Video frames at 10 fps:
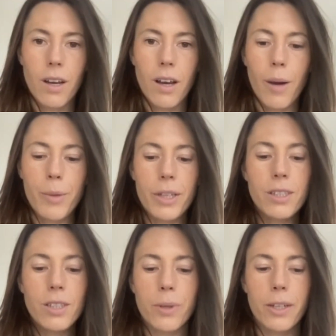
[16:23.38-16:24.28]
I mean, this
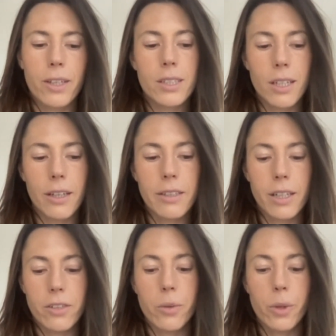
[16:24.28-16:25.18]
is one of the things that I think is
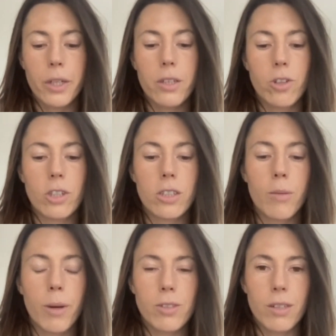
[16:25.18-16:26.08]
actually really interesting
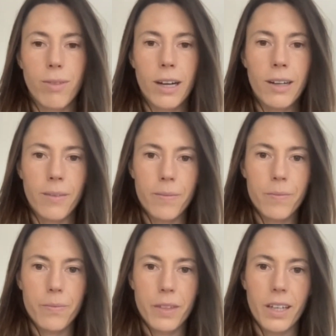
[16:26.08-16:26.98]
about DeFi
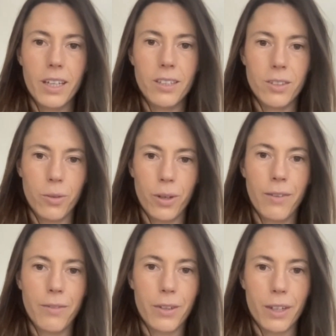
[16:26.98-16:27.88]
is you can have
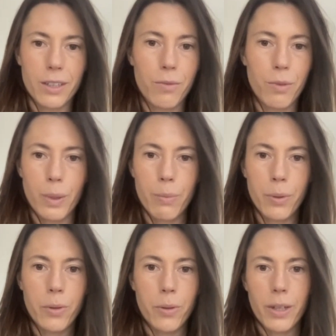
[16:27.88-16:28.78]
a collective of people
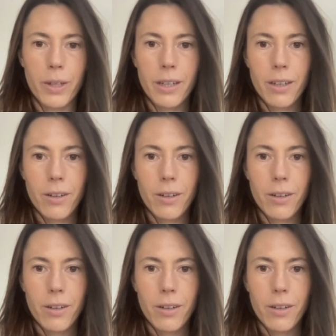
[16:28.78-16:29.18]
who are like,